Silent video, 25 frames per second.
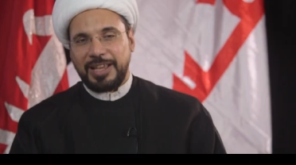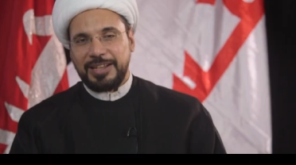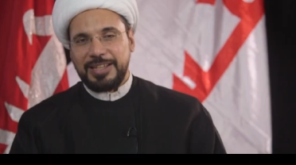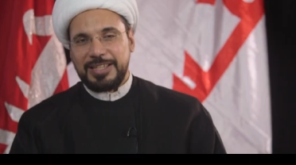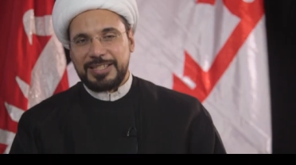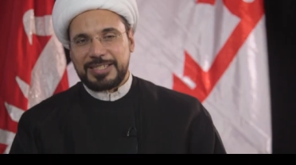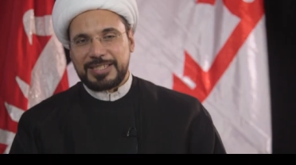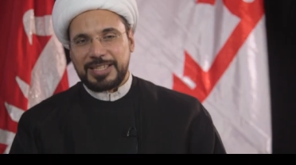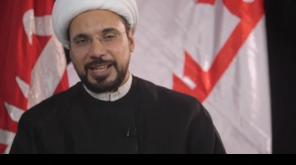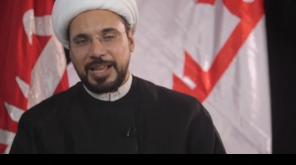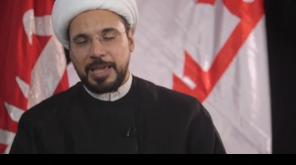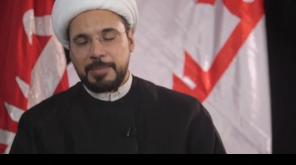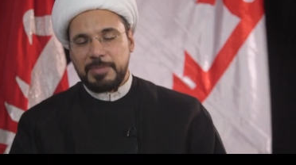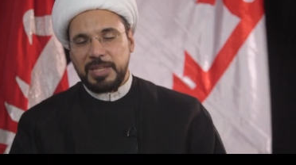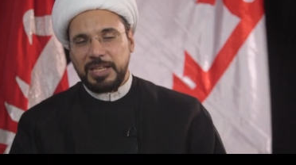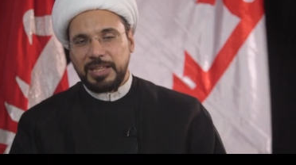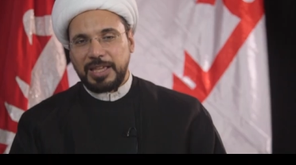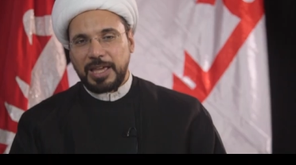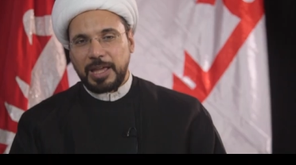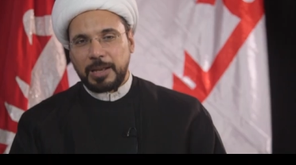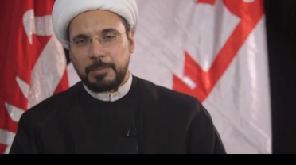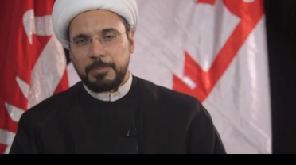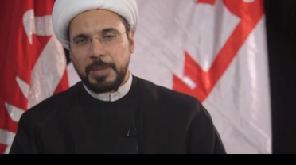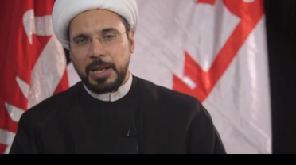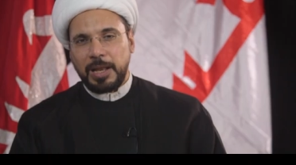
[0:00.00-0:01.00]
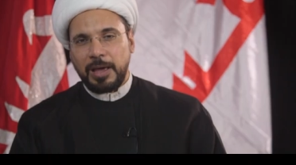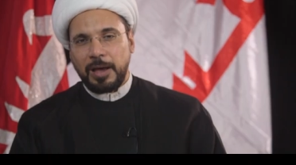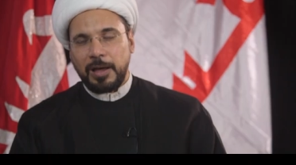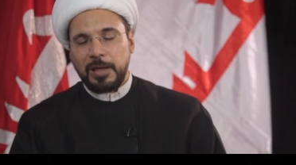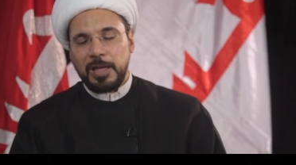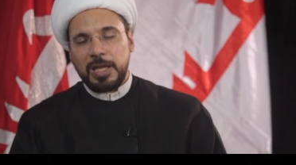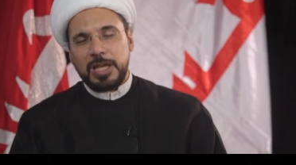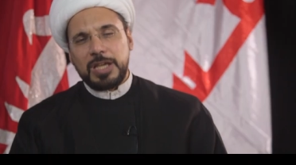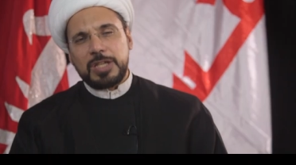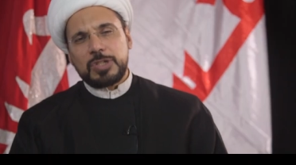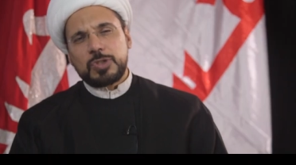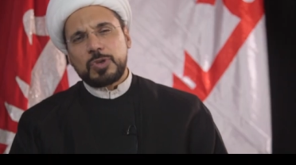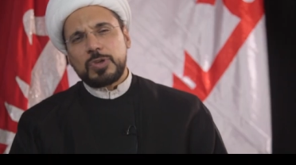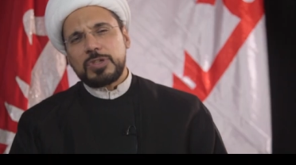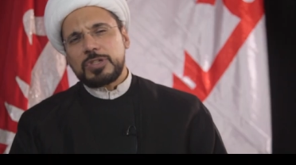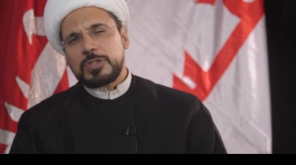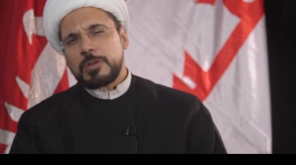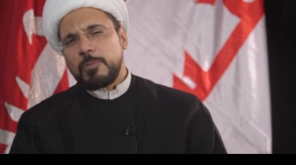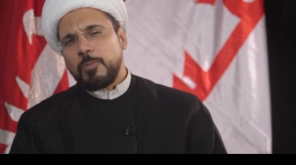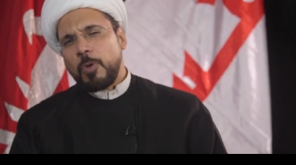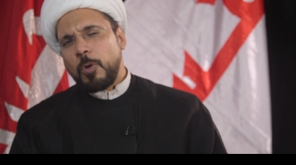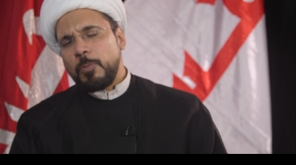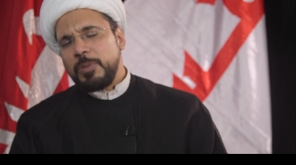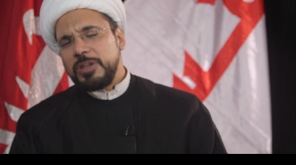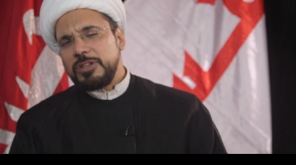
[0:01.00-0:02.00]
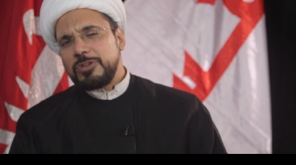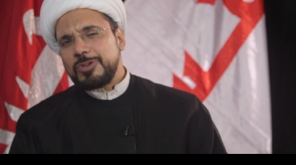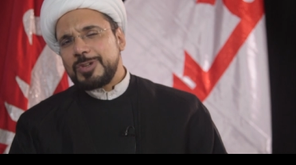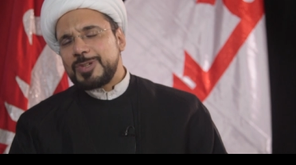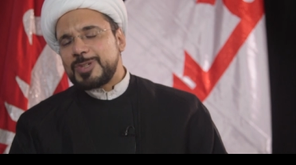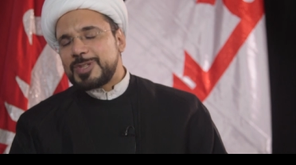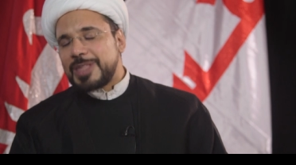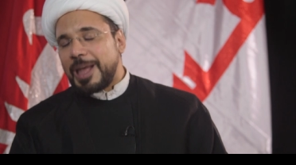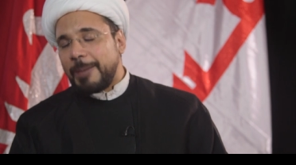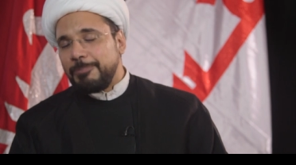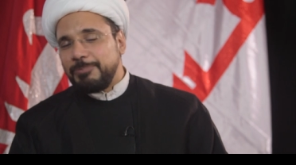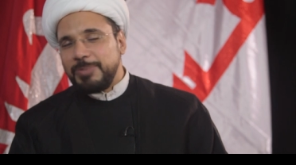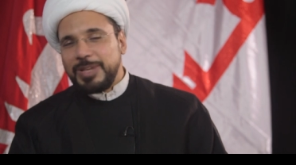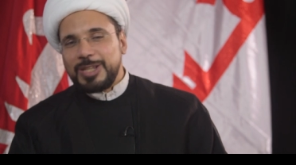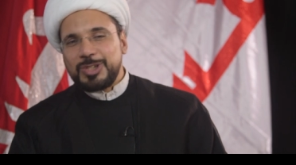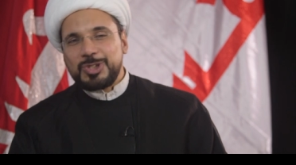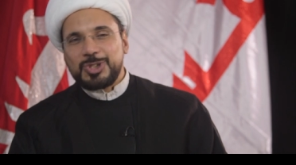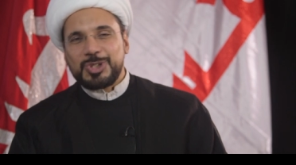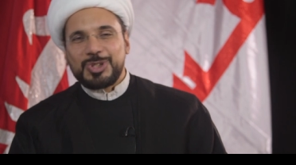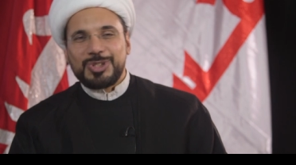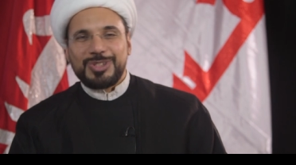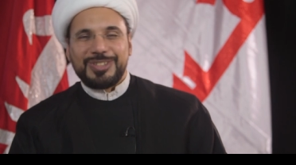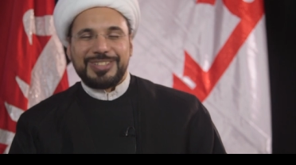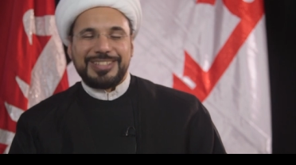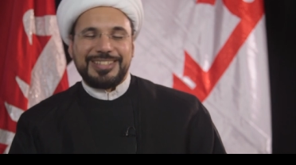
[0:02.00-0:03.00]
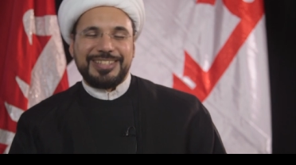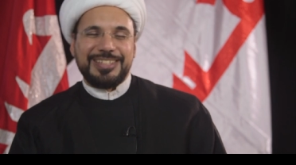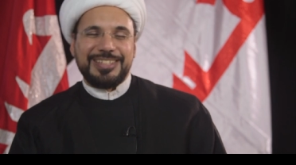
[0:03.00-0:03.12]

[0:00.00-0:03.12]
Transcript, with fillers: alayhi salam in Karbala. So it's a moment to establish